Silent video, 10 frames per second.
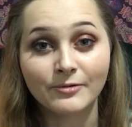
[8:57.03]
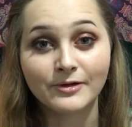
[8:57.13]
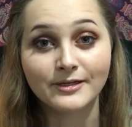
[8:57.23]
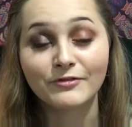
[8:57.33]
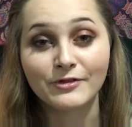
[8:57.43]

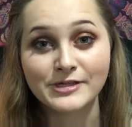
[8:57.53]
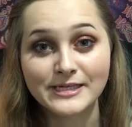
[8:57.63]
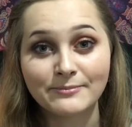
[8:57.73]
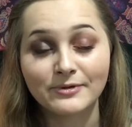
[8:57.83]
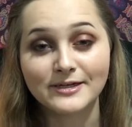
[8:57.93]
one for the
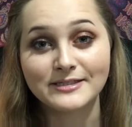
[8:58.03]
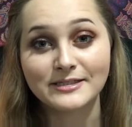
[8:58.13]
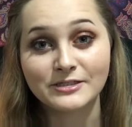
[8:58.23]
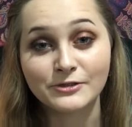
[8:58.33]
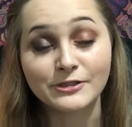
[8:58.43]
same price
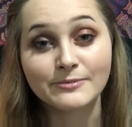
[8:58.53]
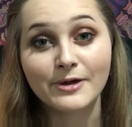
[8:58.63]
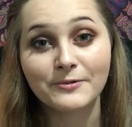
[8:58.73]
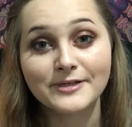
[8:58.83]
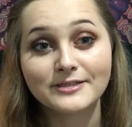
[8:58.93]
as two
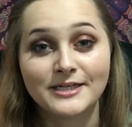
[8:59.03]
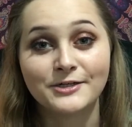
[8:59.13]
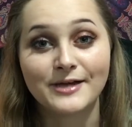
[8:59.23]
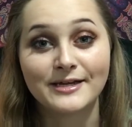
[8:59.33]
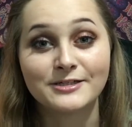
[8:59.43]
small ones and
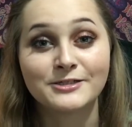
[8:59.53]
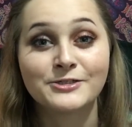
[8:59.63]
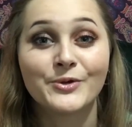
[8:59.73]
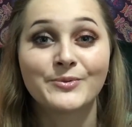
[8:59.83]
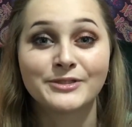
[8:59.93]
you'd get
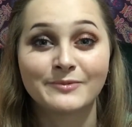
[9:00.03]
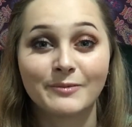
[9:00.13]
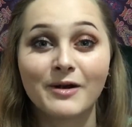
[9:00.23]
so much more